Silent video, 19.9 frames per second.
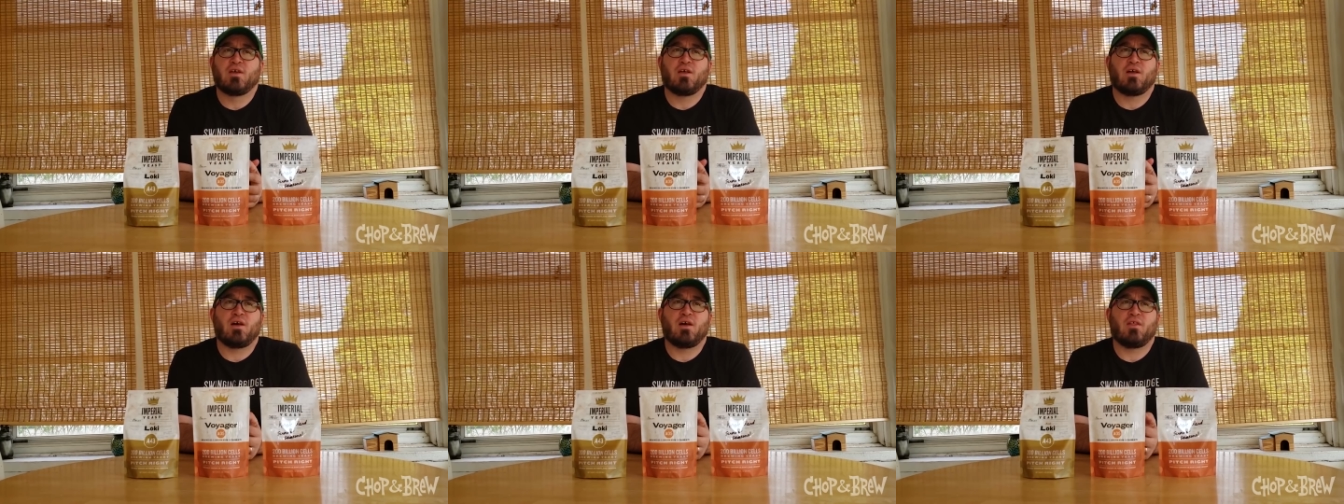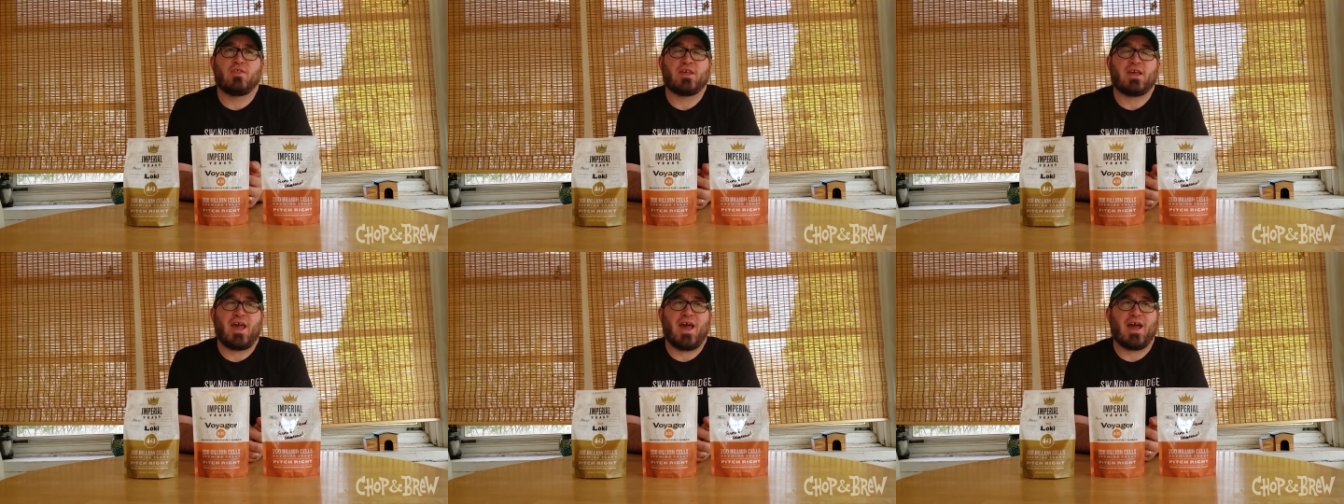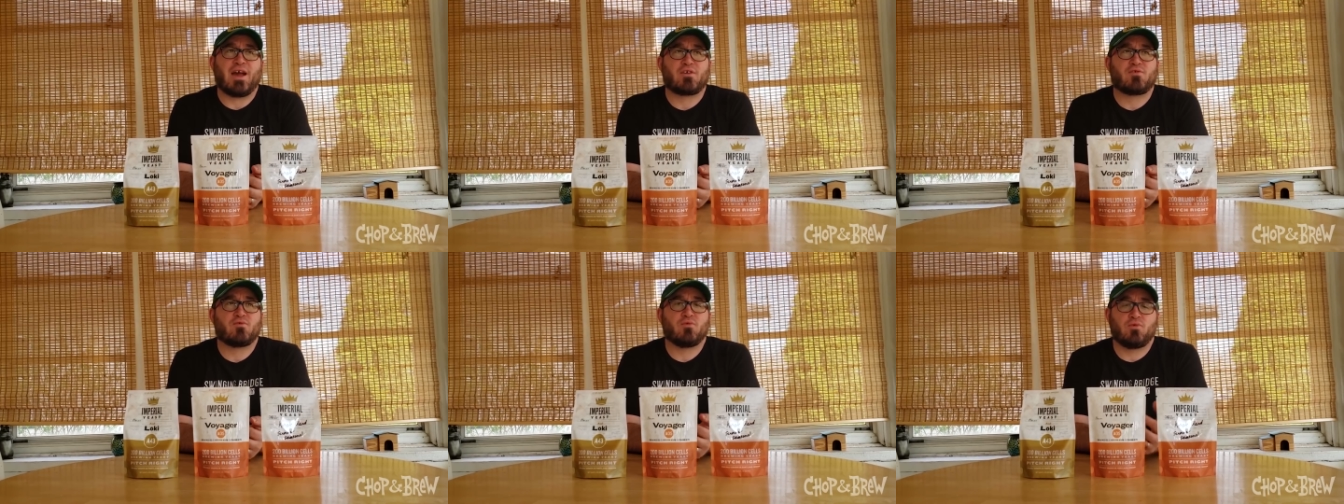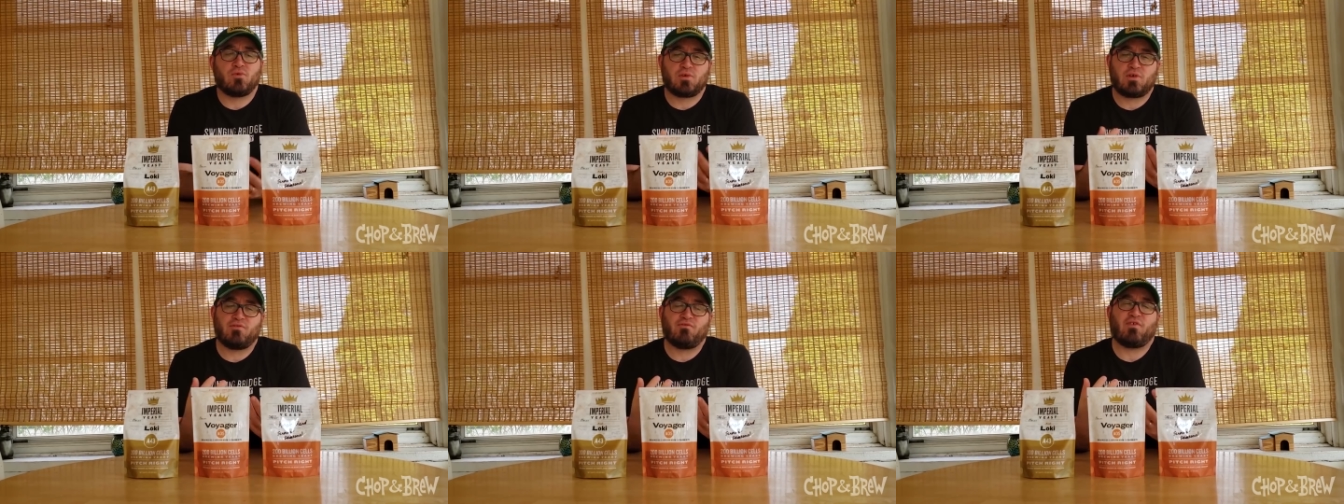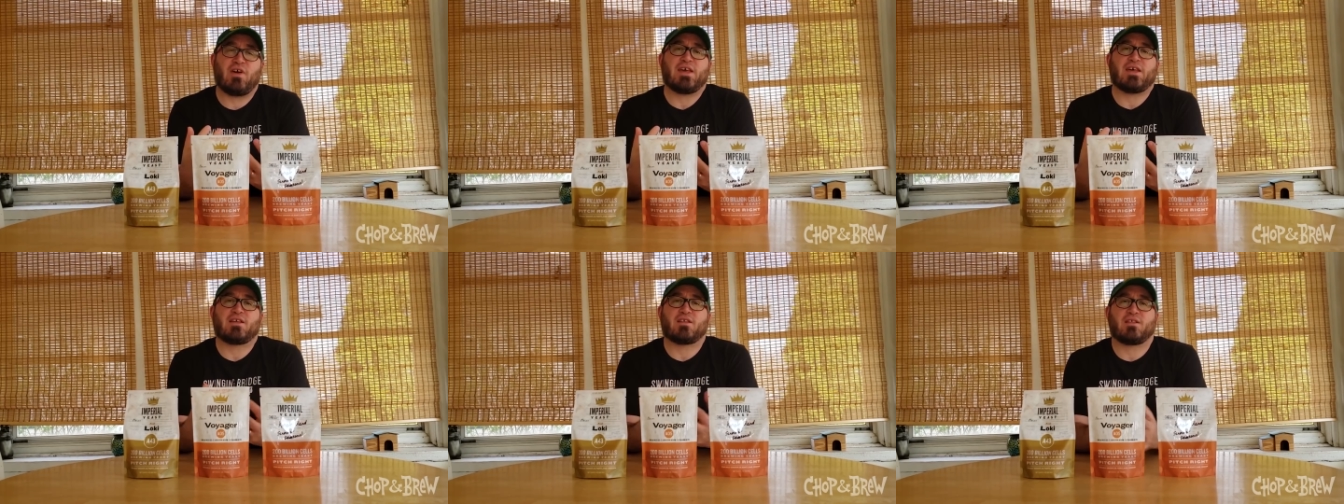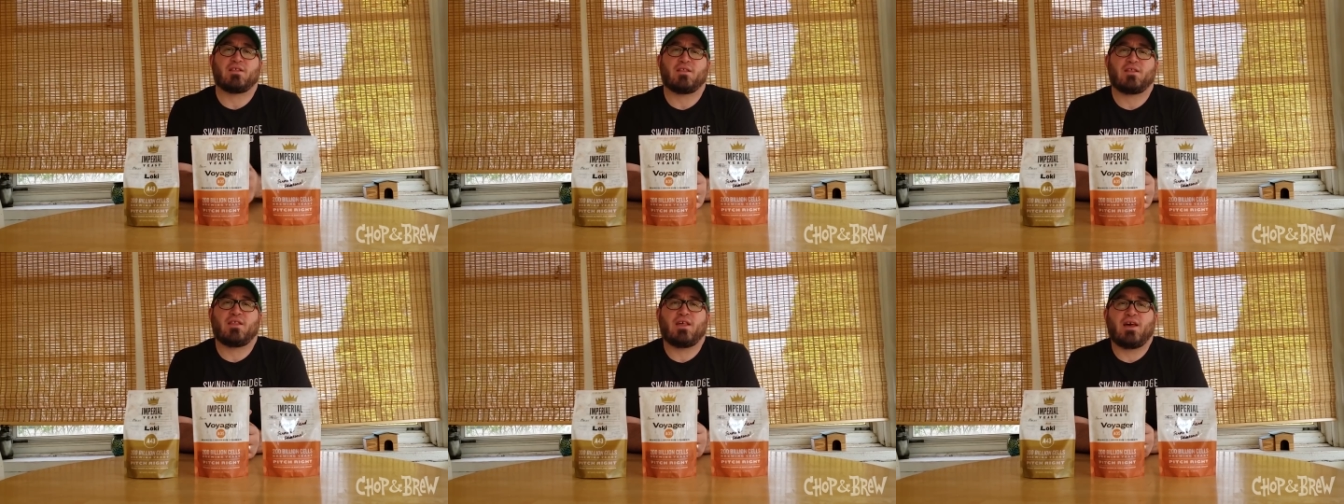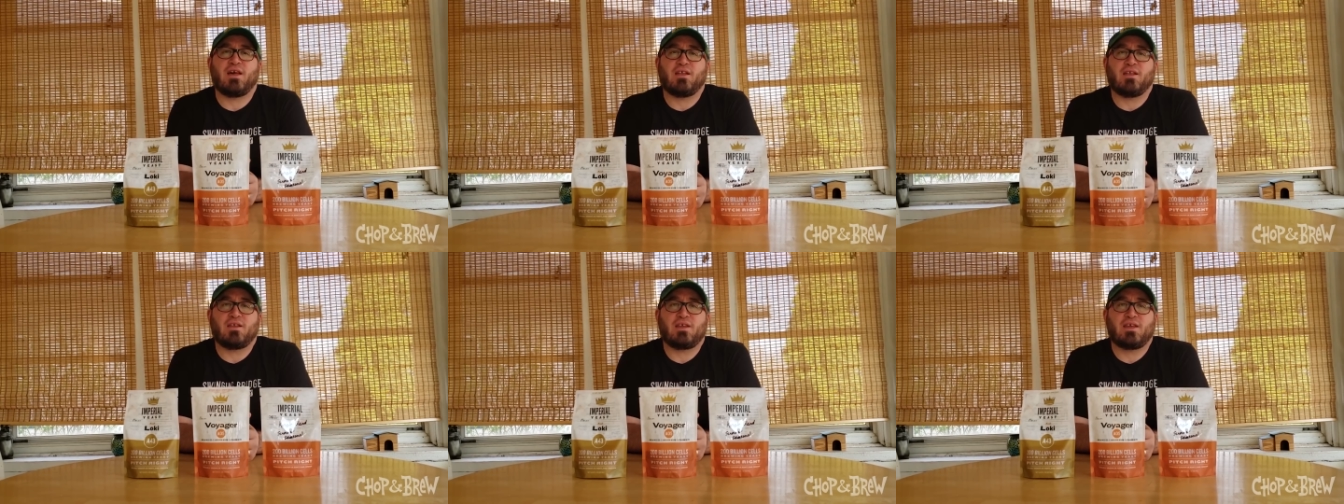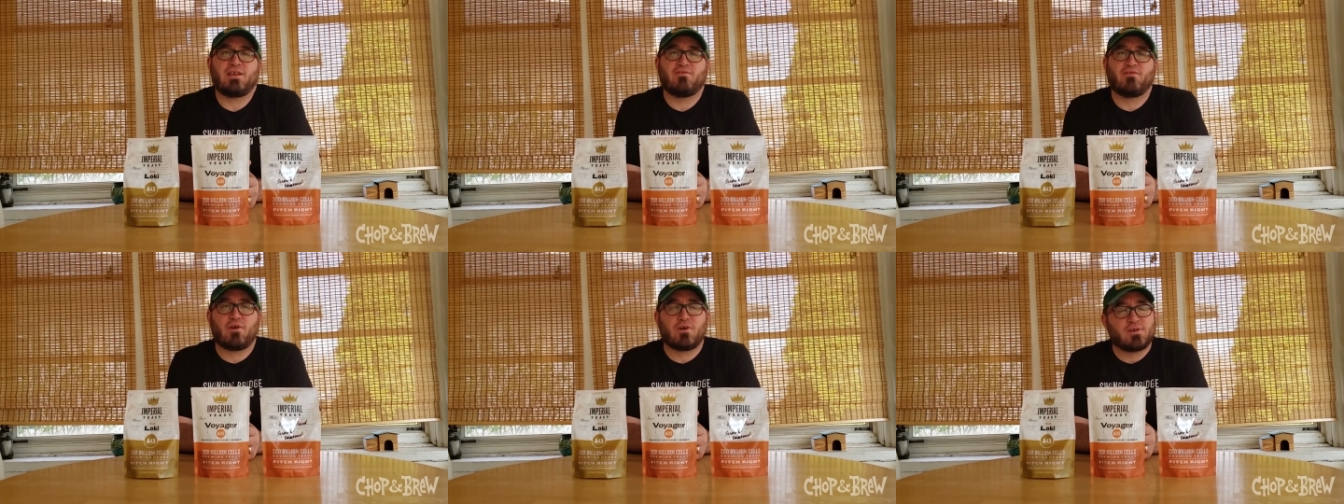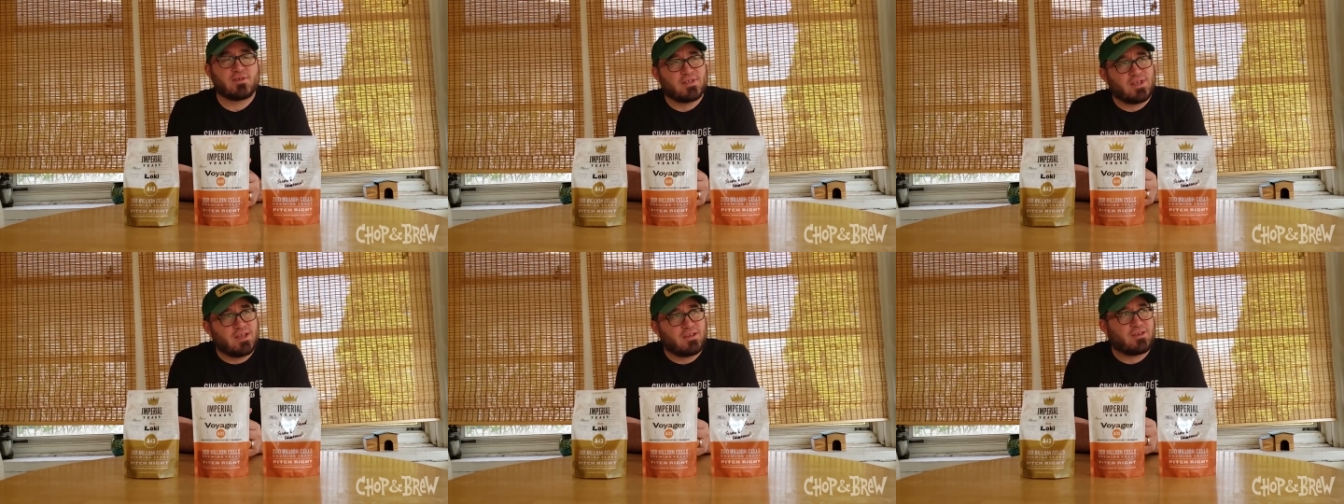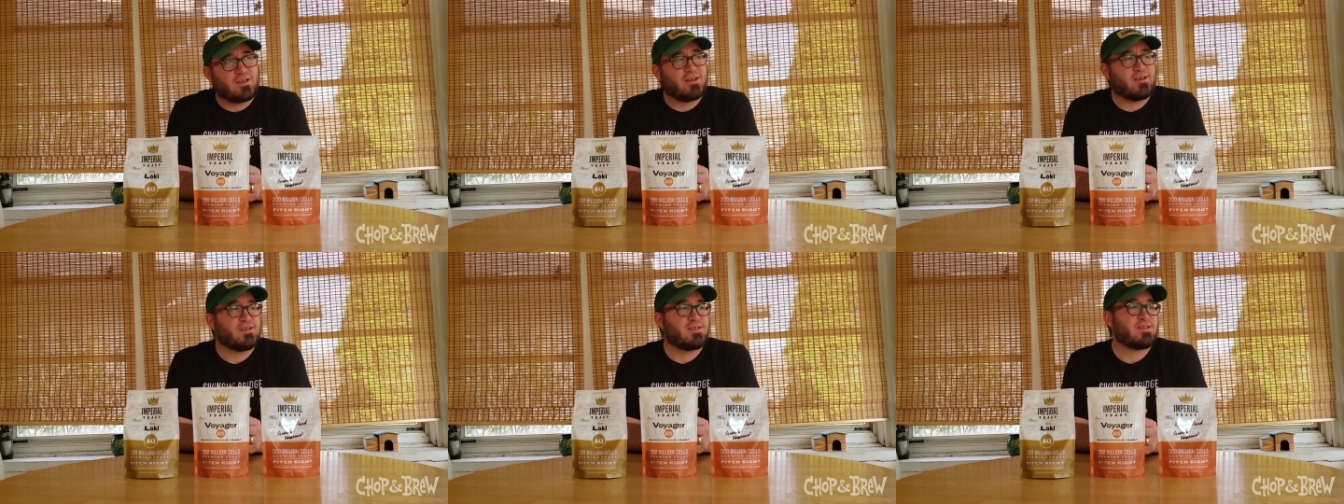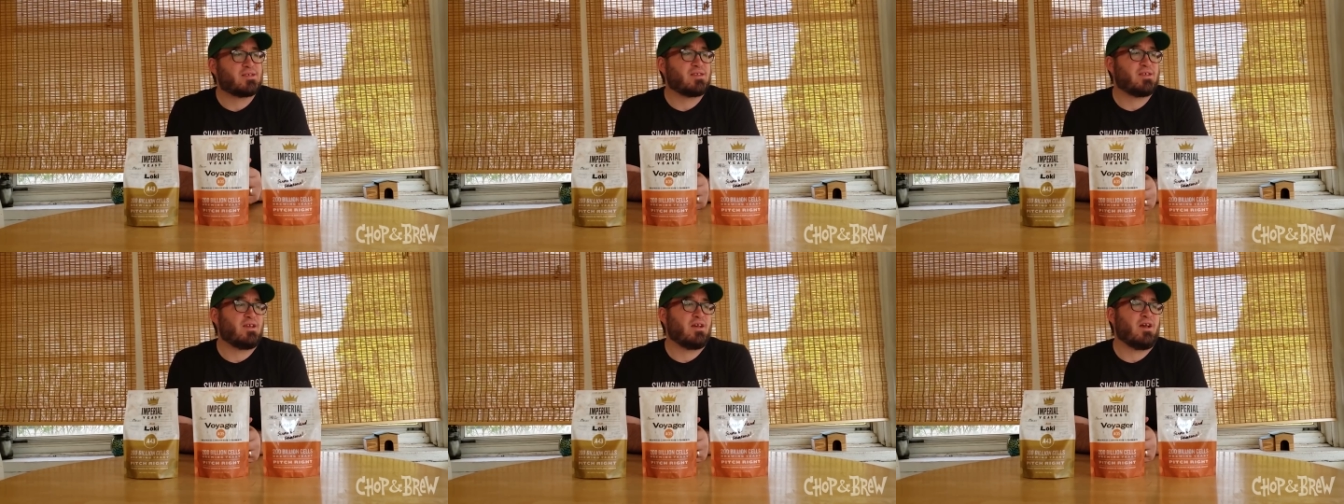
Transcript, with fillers: uh, the actual Kveik that Evar sent us.